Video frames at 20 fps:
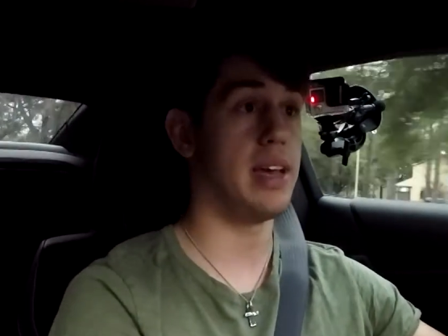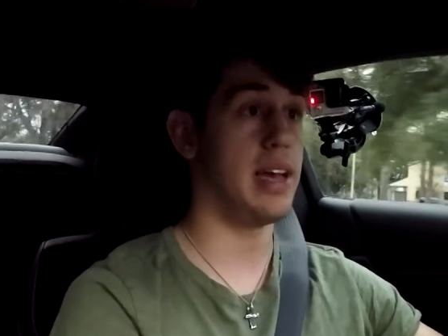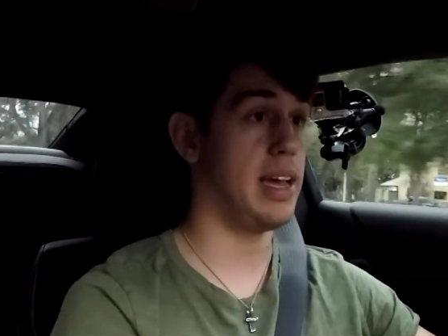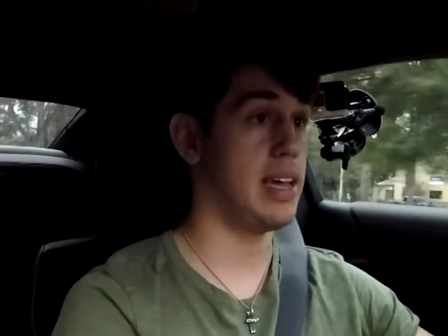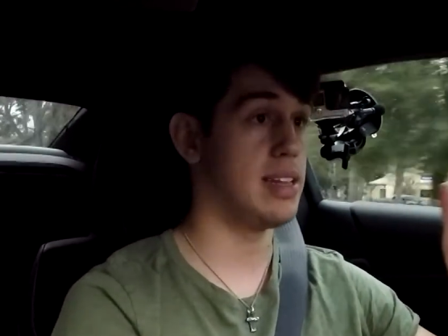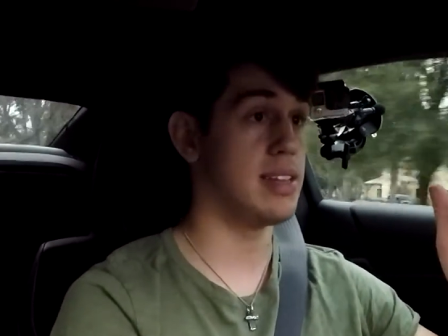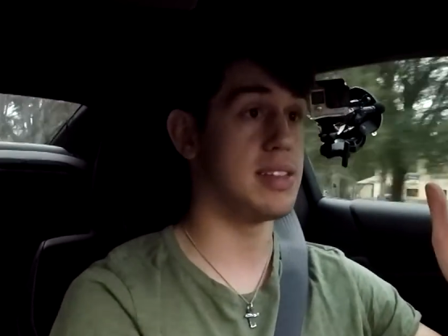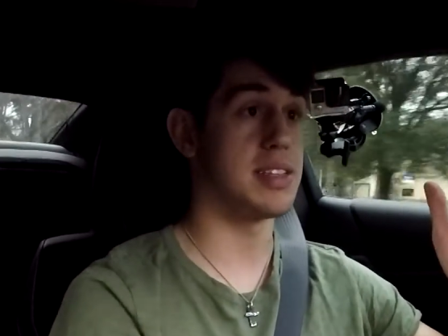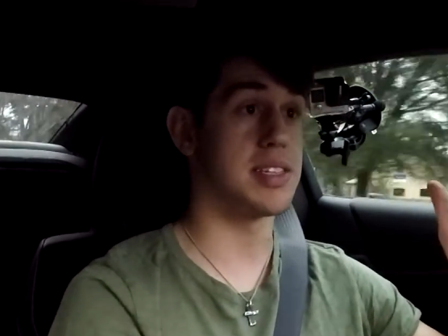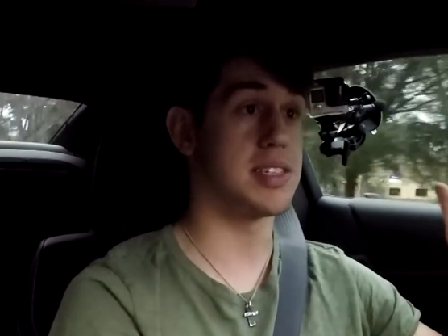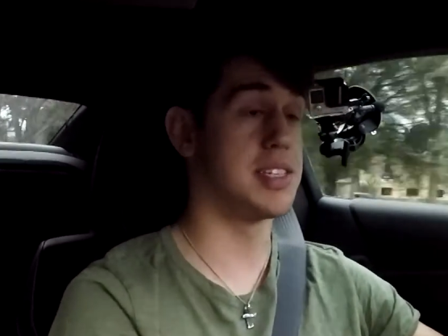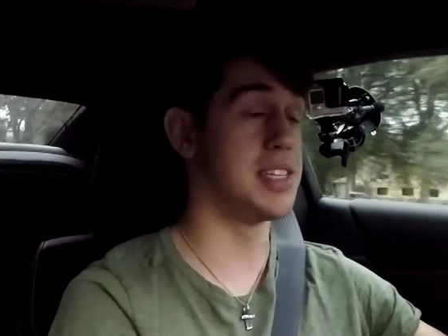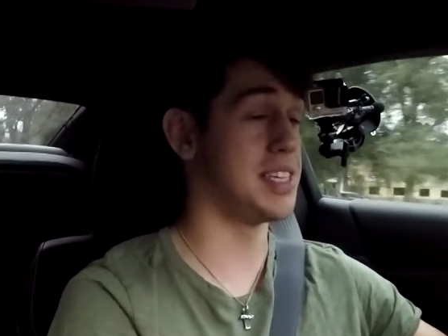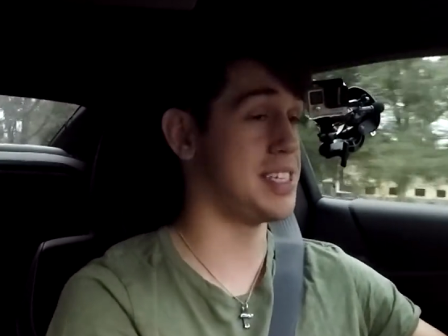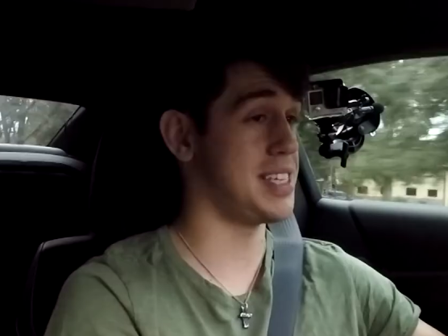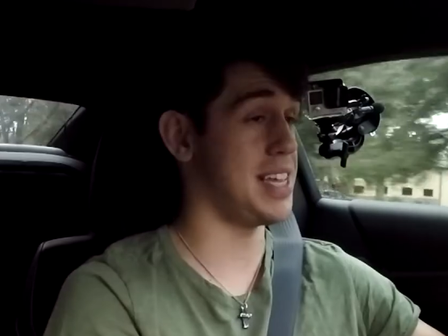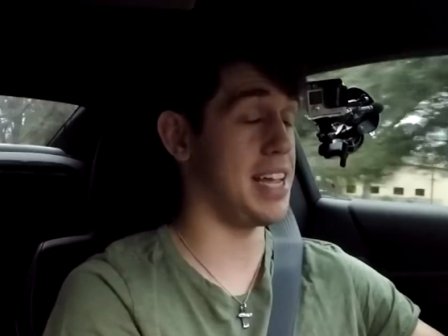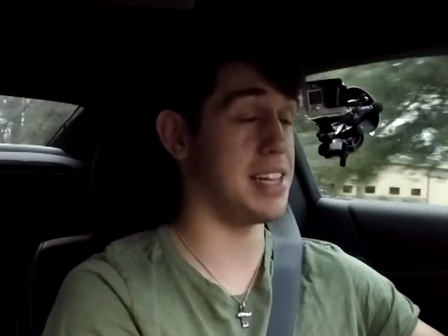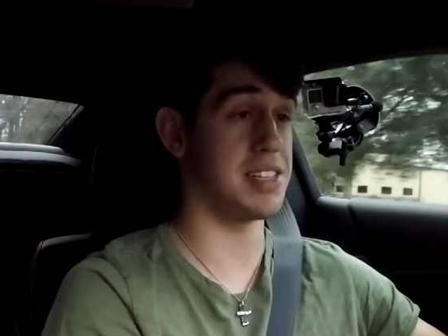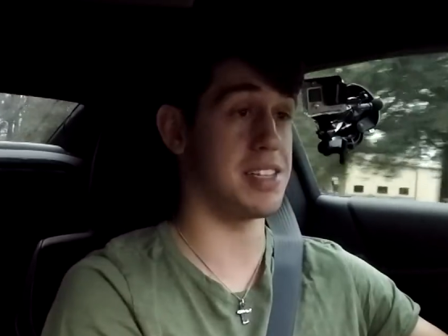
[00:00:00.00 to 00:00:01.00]
and
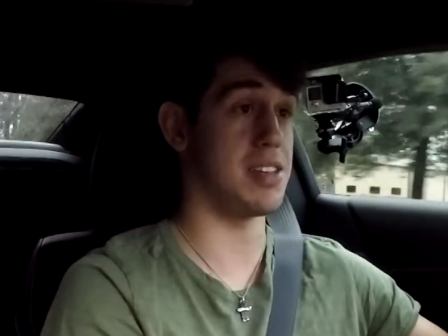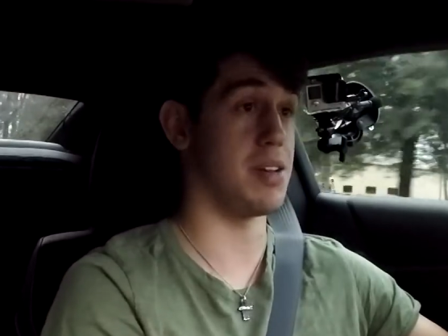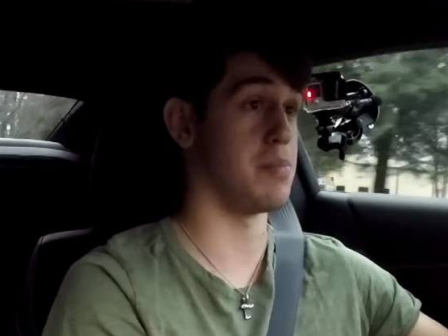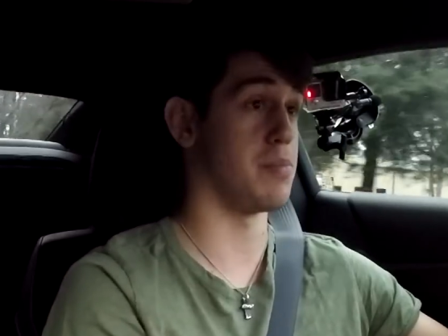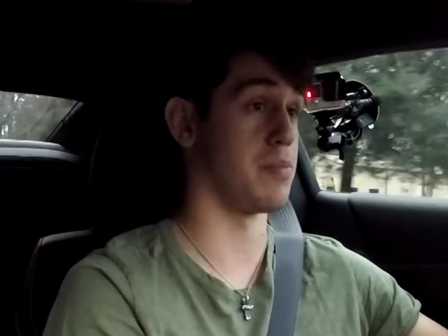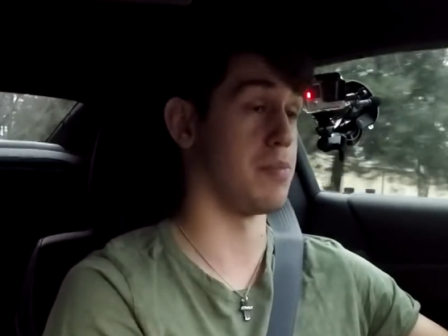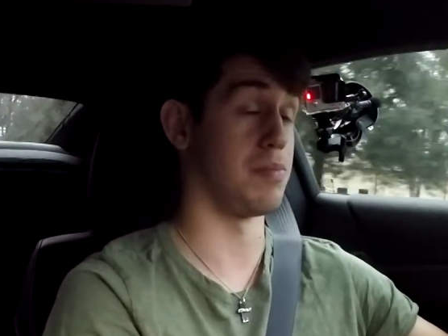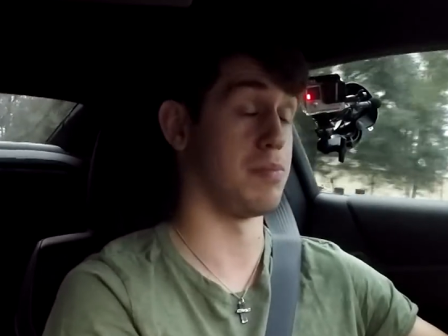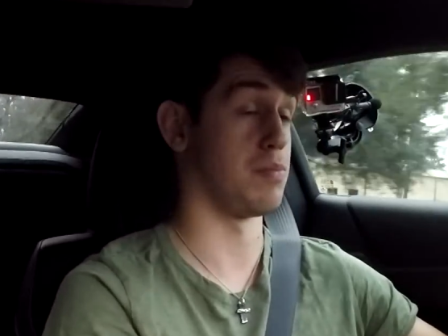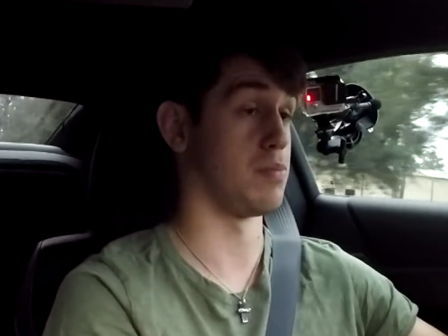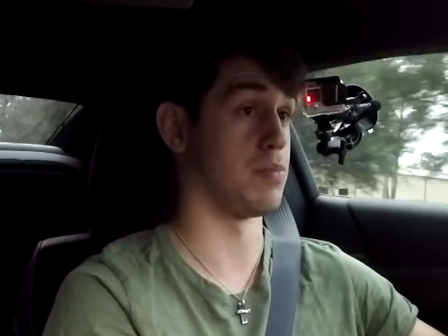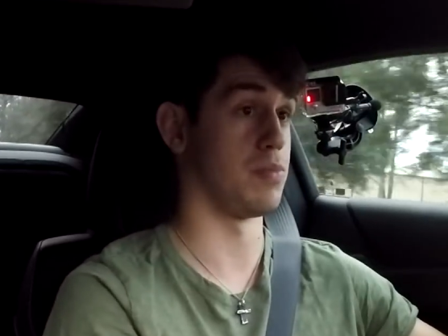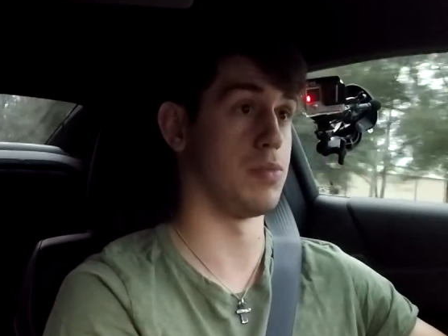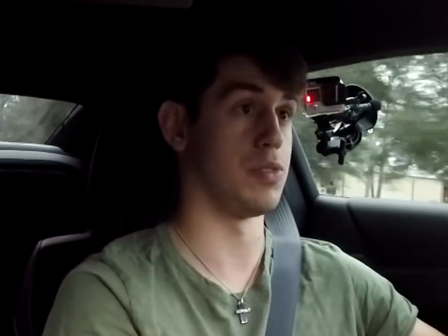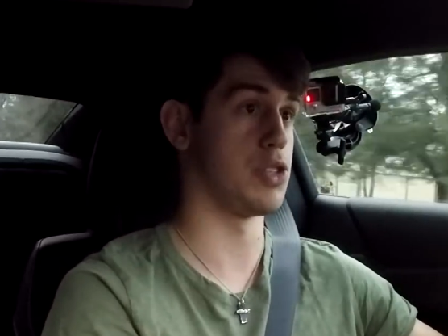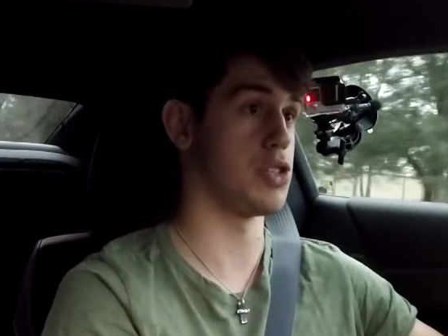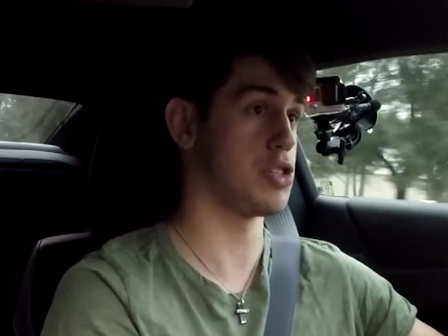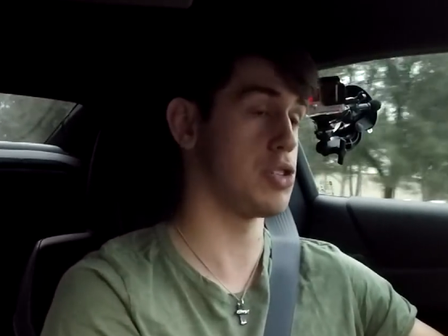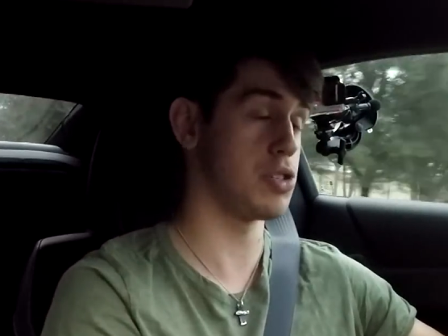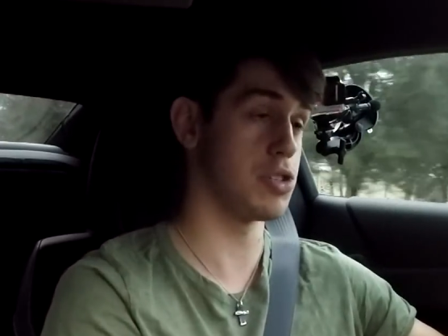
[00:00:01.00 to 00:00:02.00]
set some
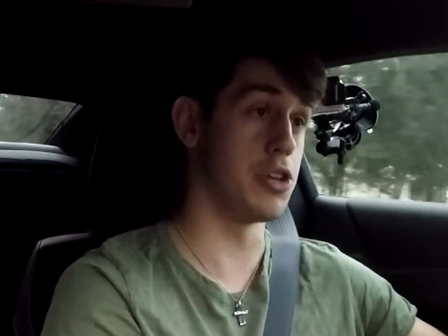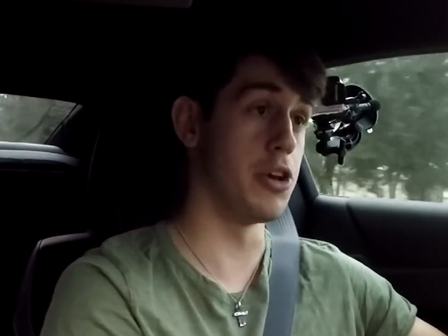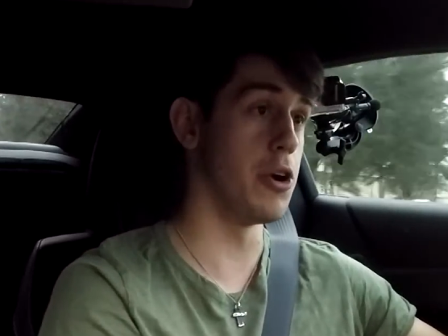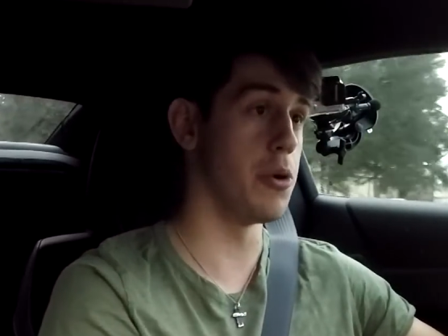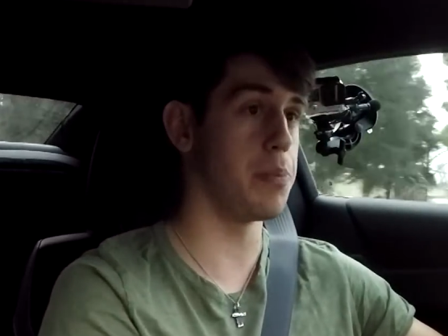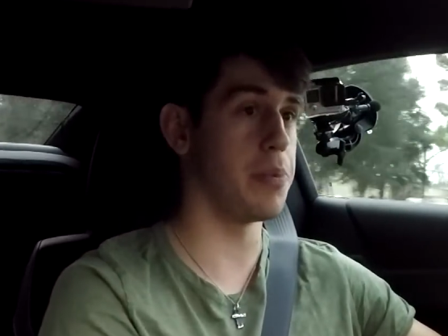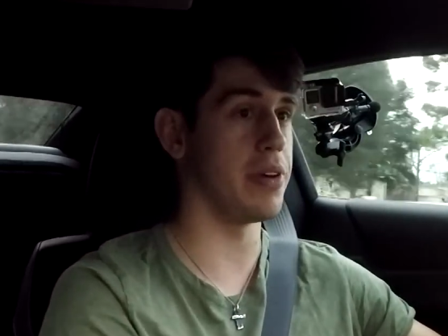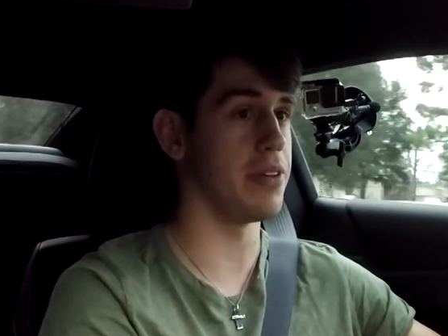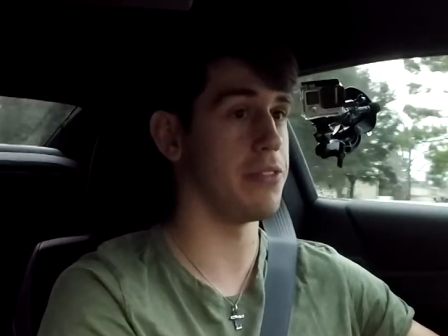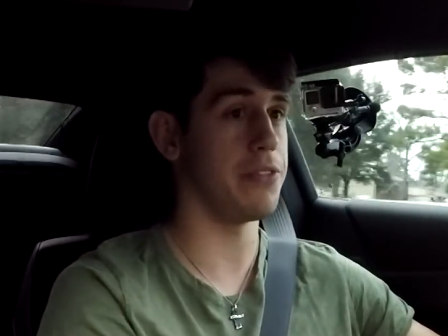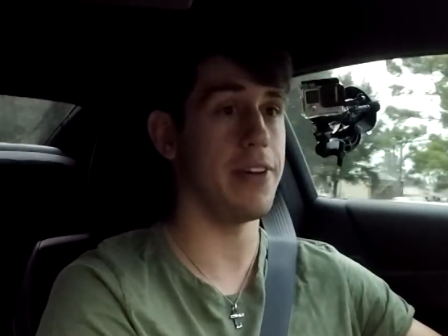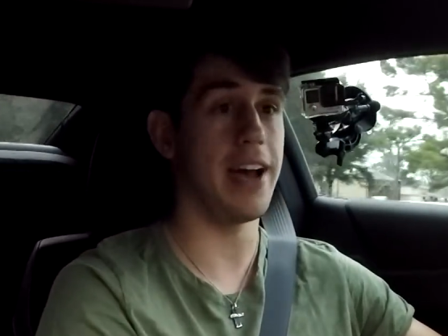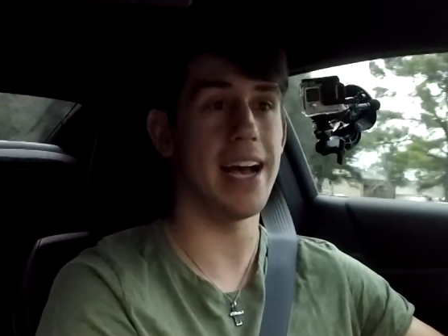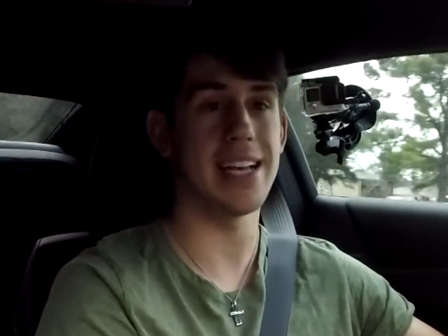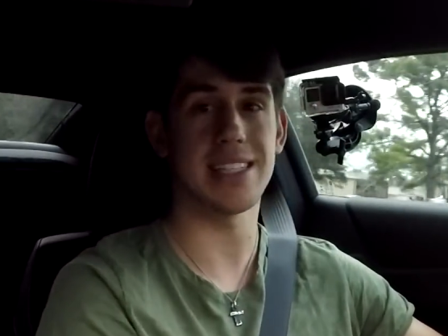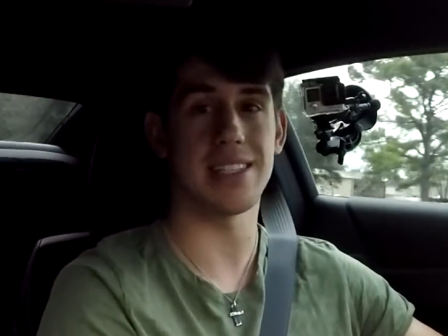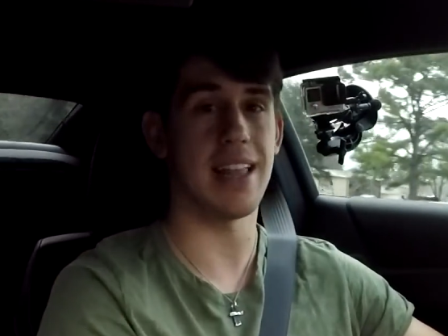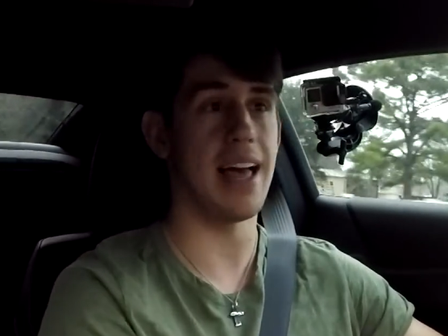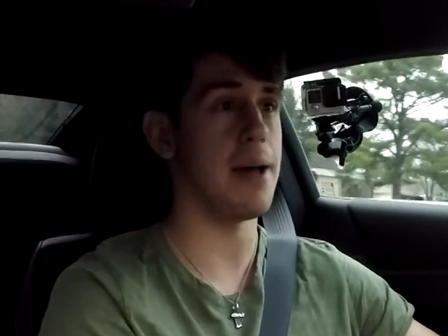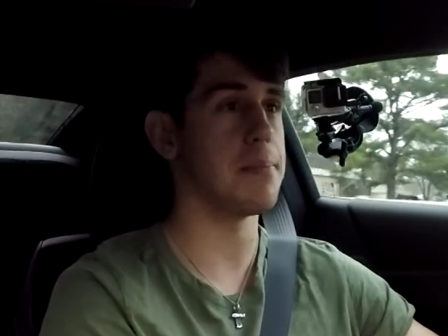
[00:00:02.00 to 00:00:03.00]
stupid
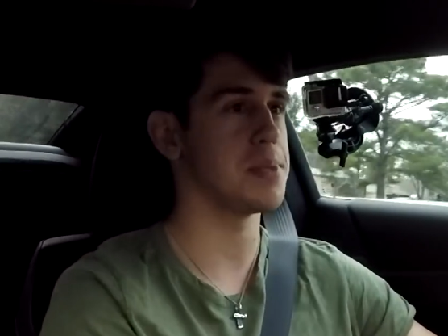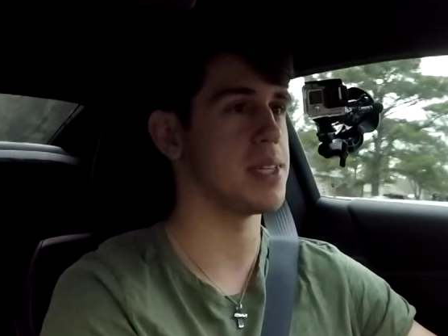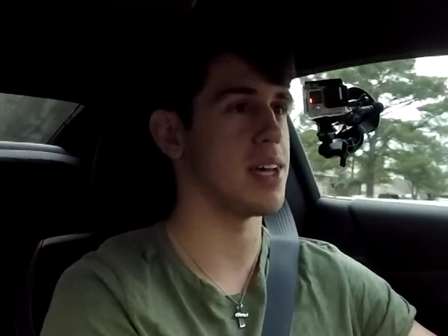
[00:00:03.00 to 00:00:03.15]
fast lap